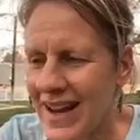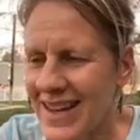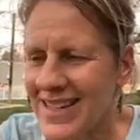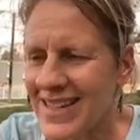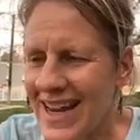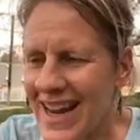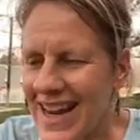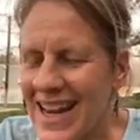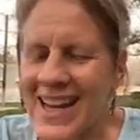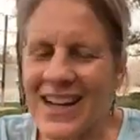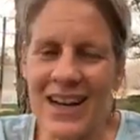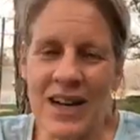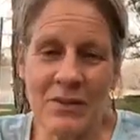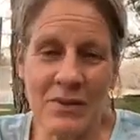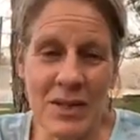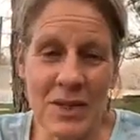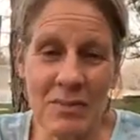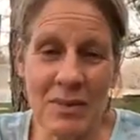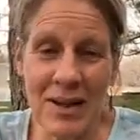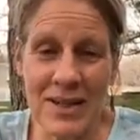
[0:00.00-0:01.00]
taking on
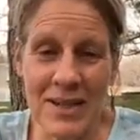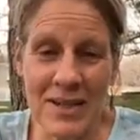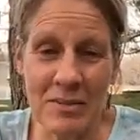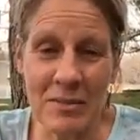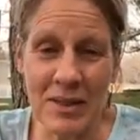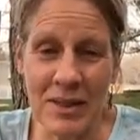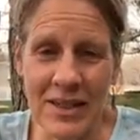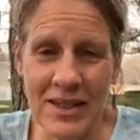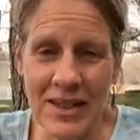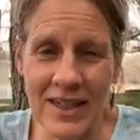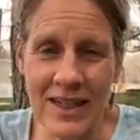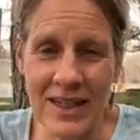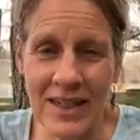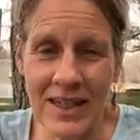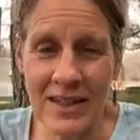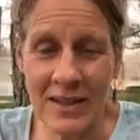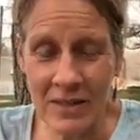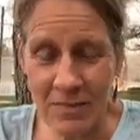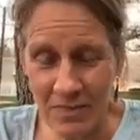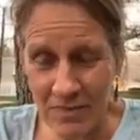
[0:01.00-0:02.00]
responsibility
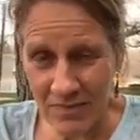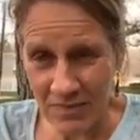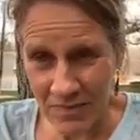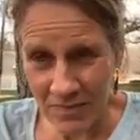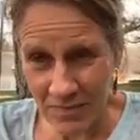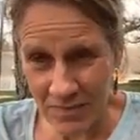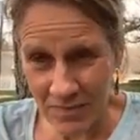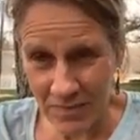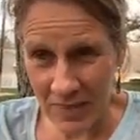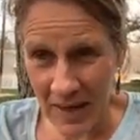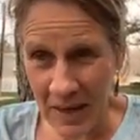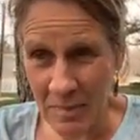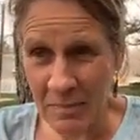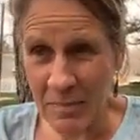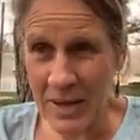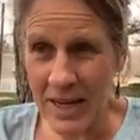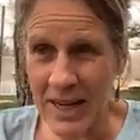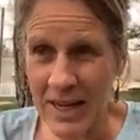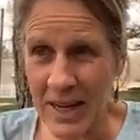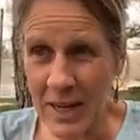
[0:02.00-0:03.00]
and
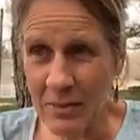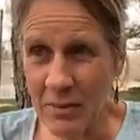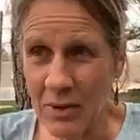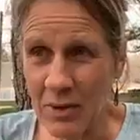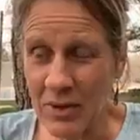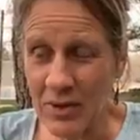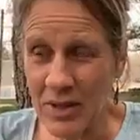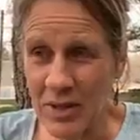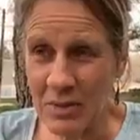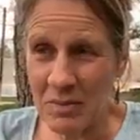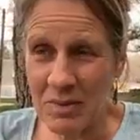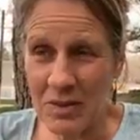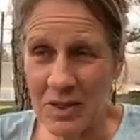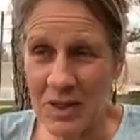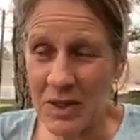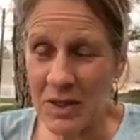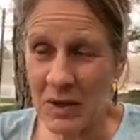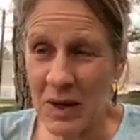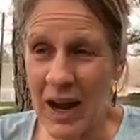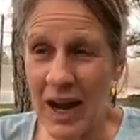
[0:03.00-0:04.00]
being able
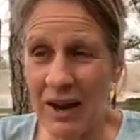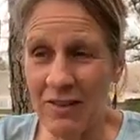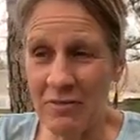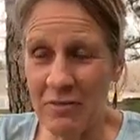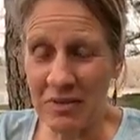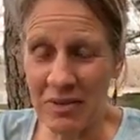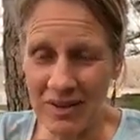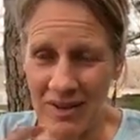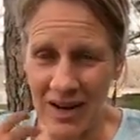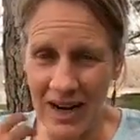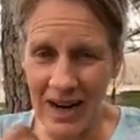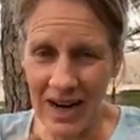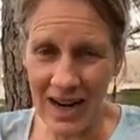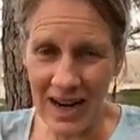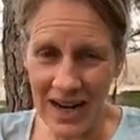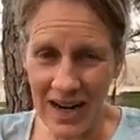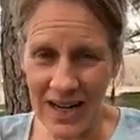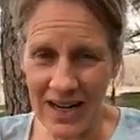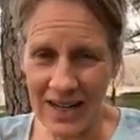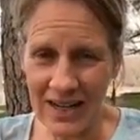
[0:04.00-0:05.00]
to have
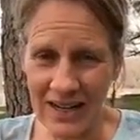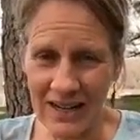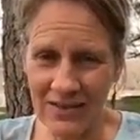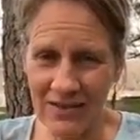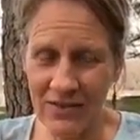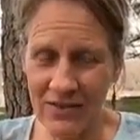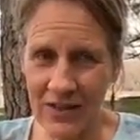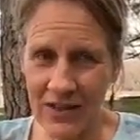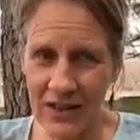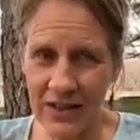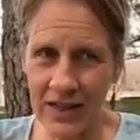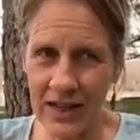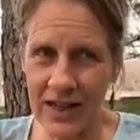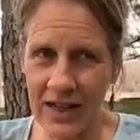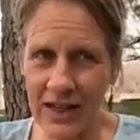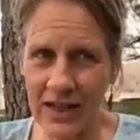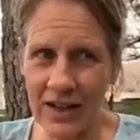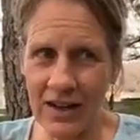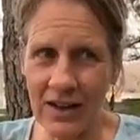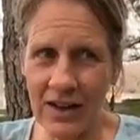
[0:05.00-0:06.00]
pride and
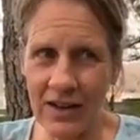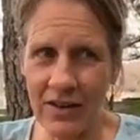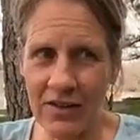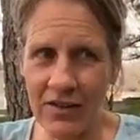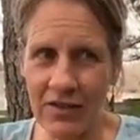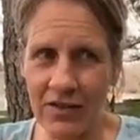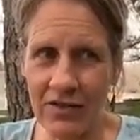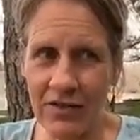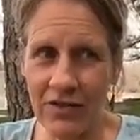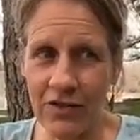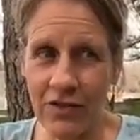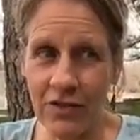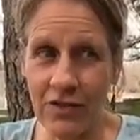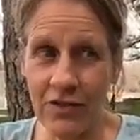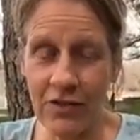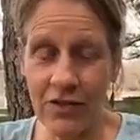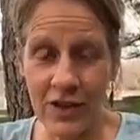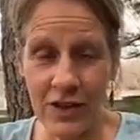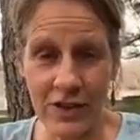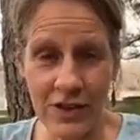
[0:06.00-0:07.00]
feeling
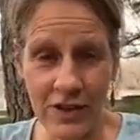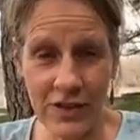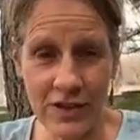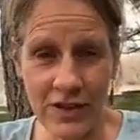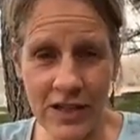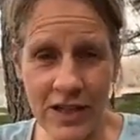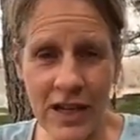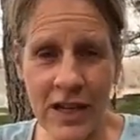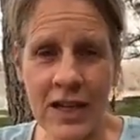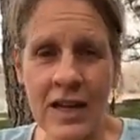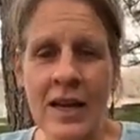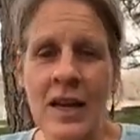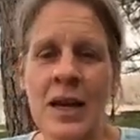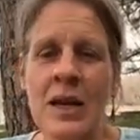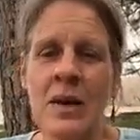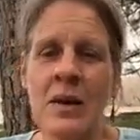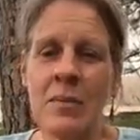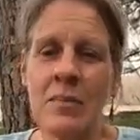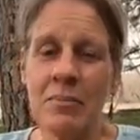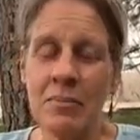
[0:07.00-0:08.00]
fulfilled
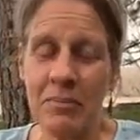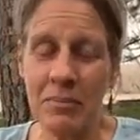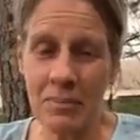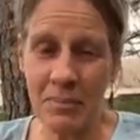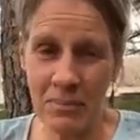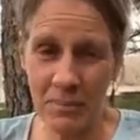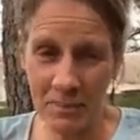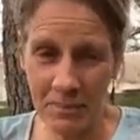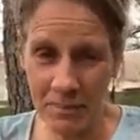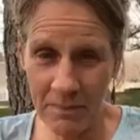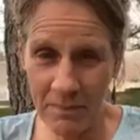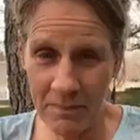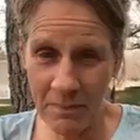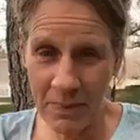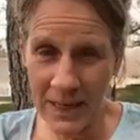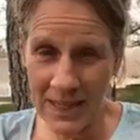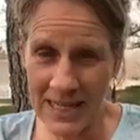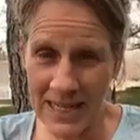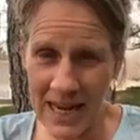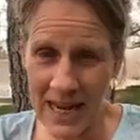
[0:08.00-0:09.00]

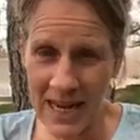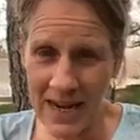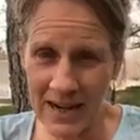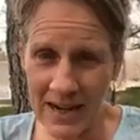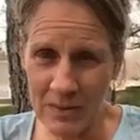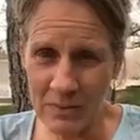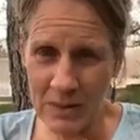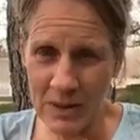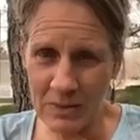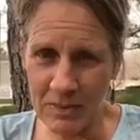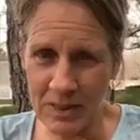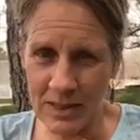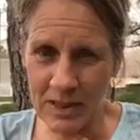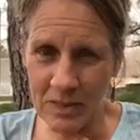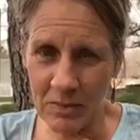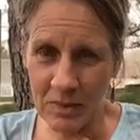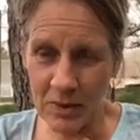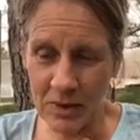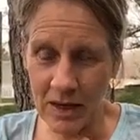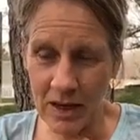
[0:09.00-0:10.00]
by taking on
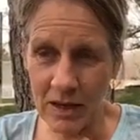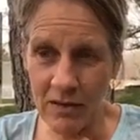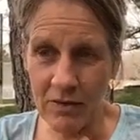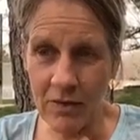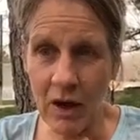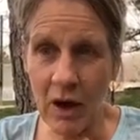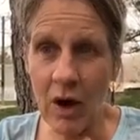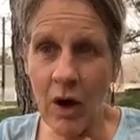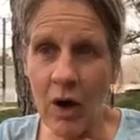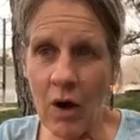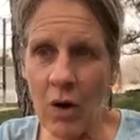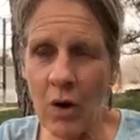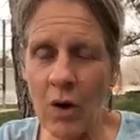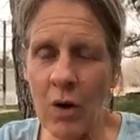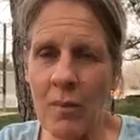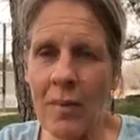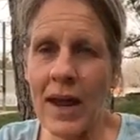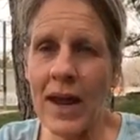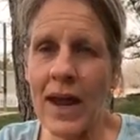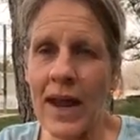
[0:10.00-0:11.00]
responsibility of the
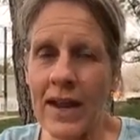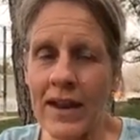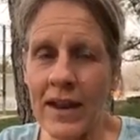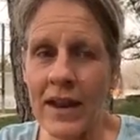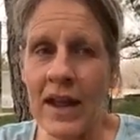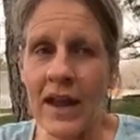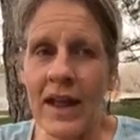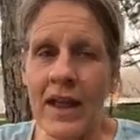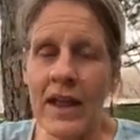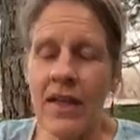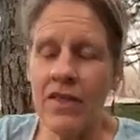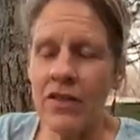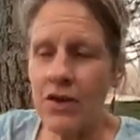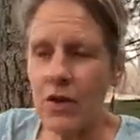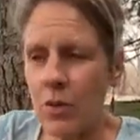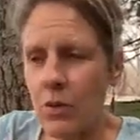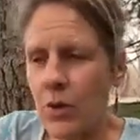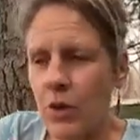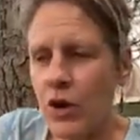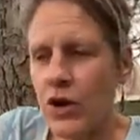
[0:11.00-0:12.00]
home. And
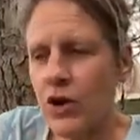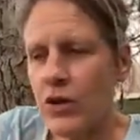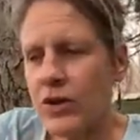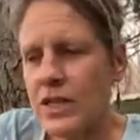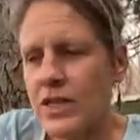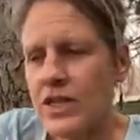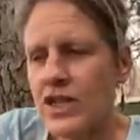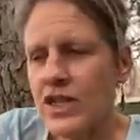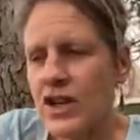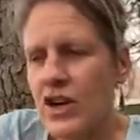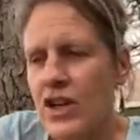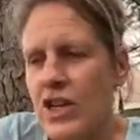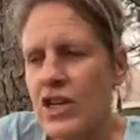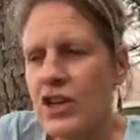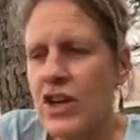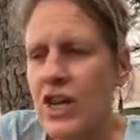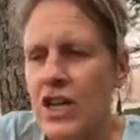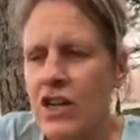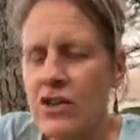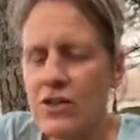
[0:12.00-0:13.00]
their world is starting, you
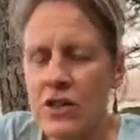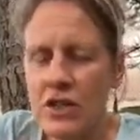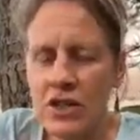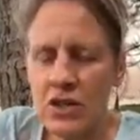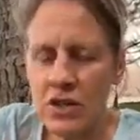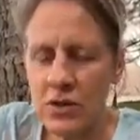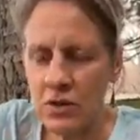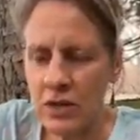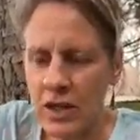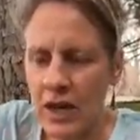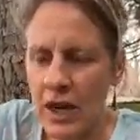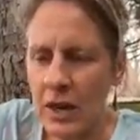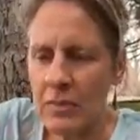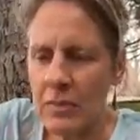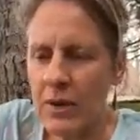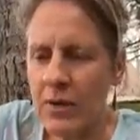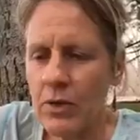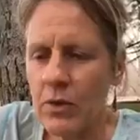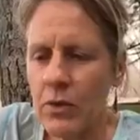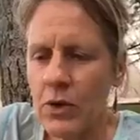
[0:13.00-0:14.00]
can't do this too young,
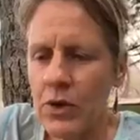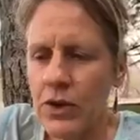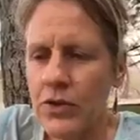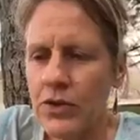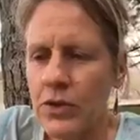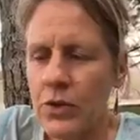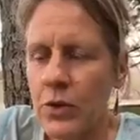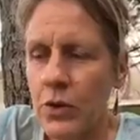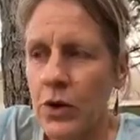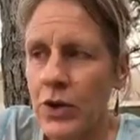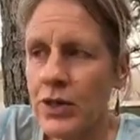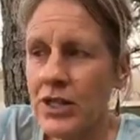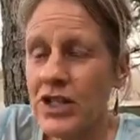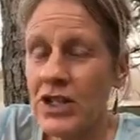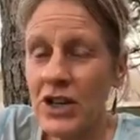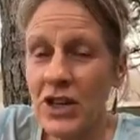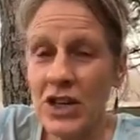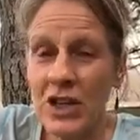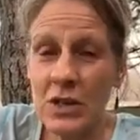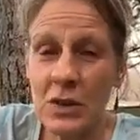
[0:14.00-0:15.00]
but their world is
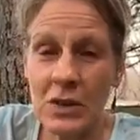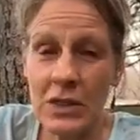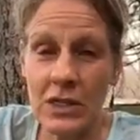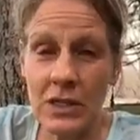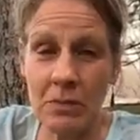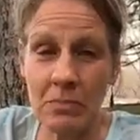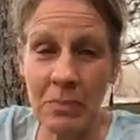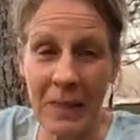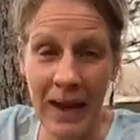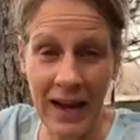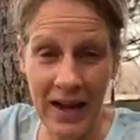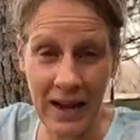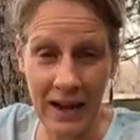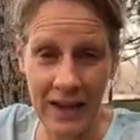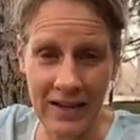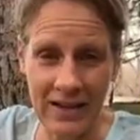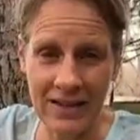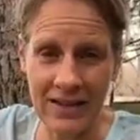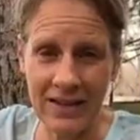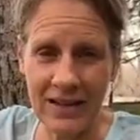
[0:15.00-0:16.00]
starting to
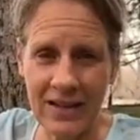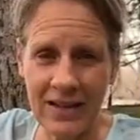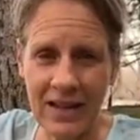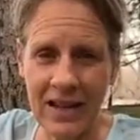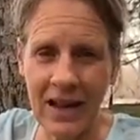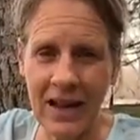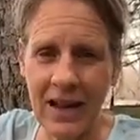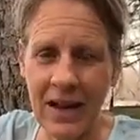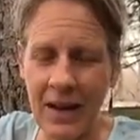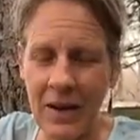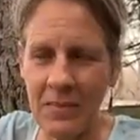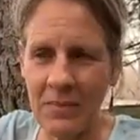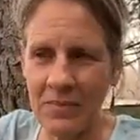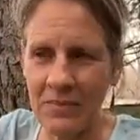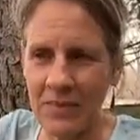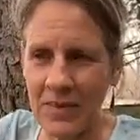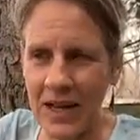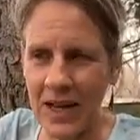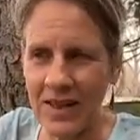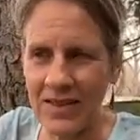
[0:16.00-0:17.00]
expand
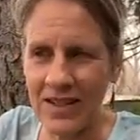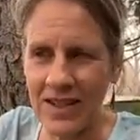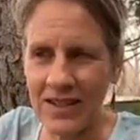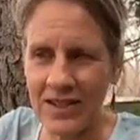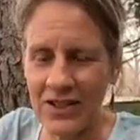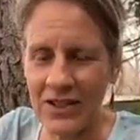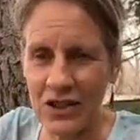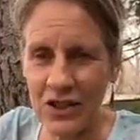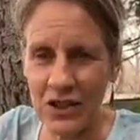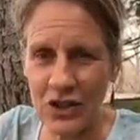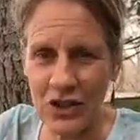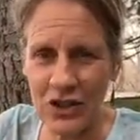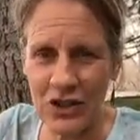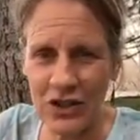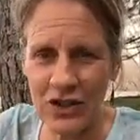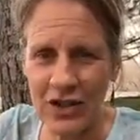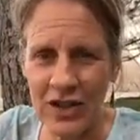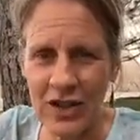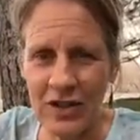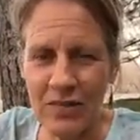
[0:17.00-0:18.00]
in this
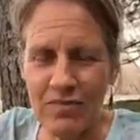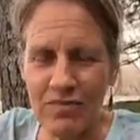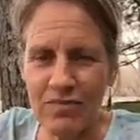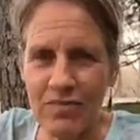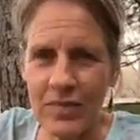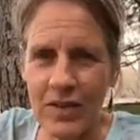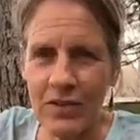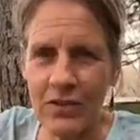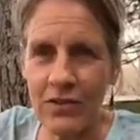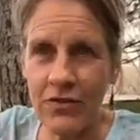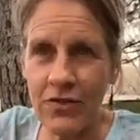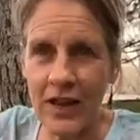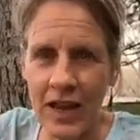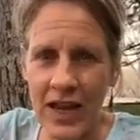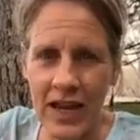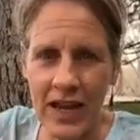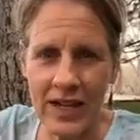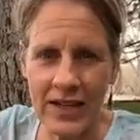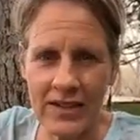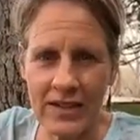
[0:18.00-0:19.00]
third
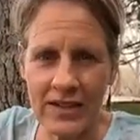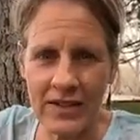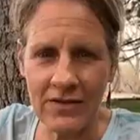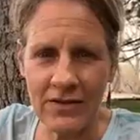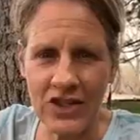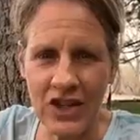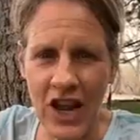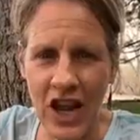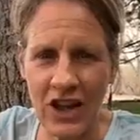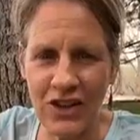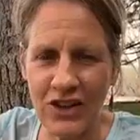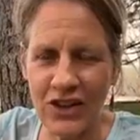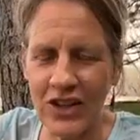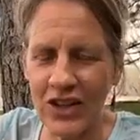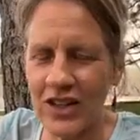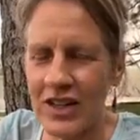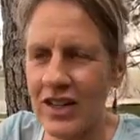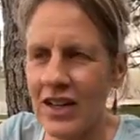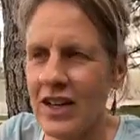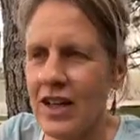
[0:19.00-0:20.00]
phase of
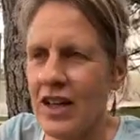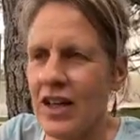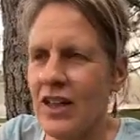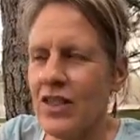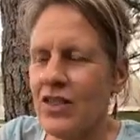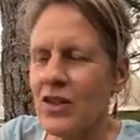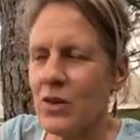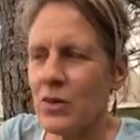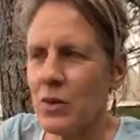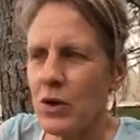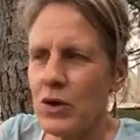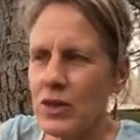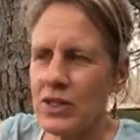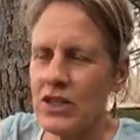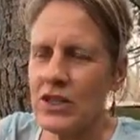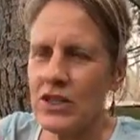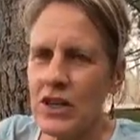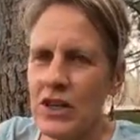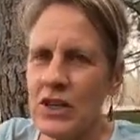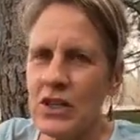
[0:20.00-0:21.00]
childhood. Their world is
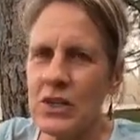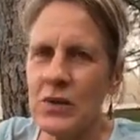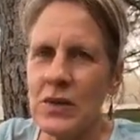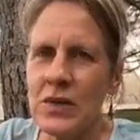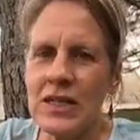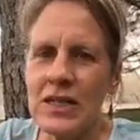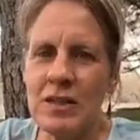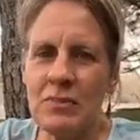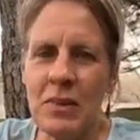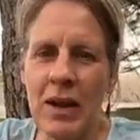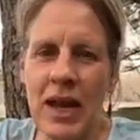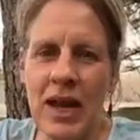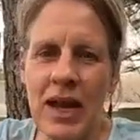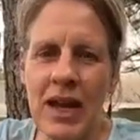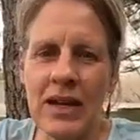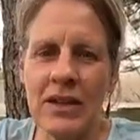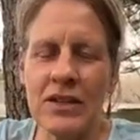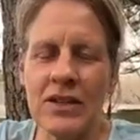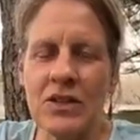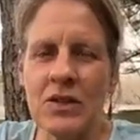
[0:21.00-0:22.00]
starting to
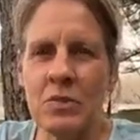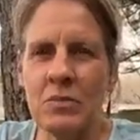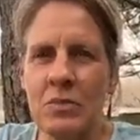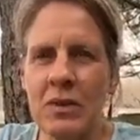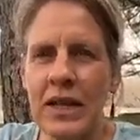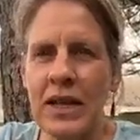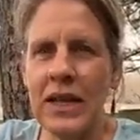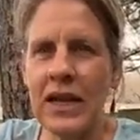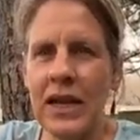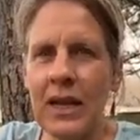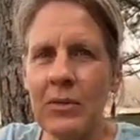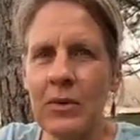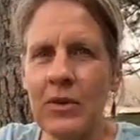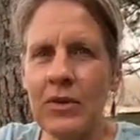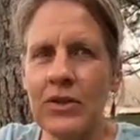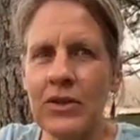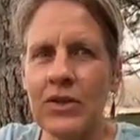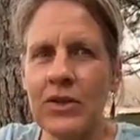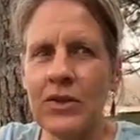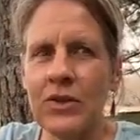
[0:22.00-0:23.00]
expand. So being
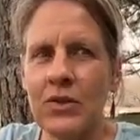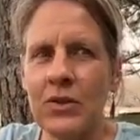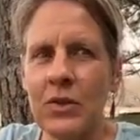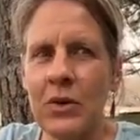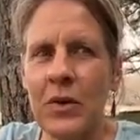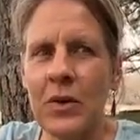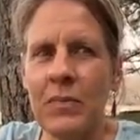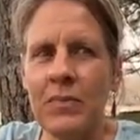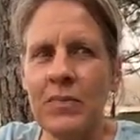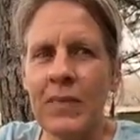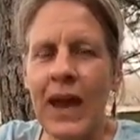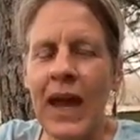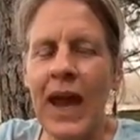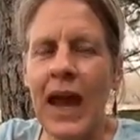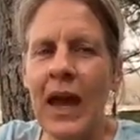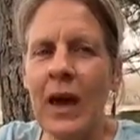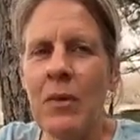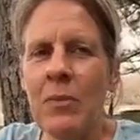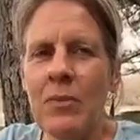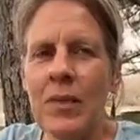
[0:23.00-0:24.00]
able to
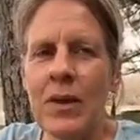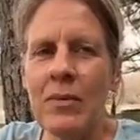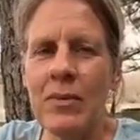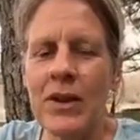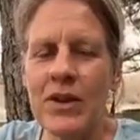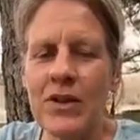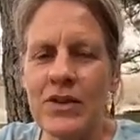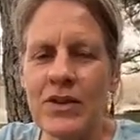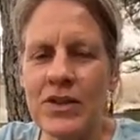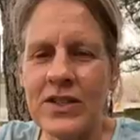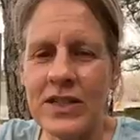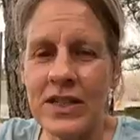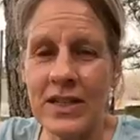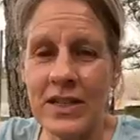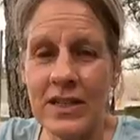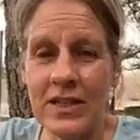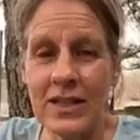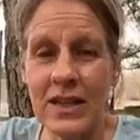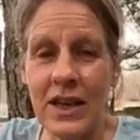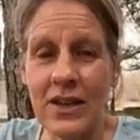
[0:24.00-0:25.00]
help them understand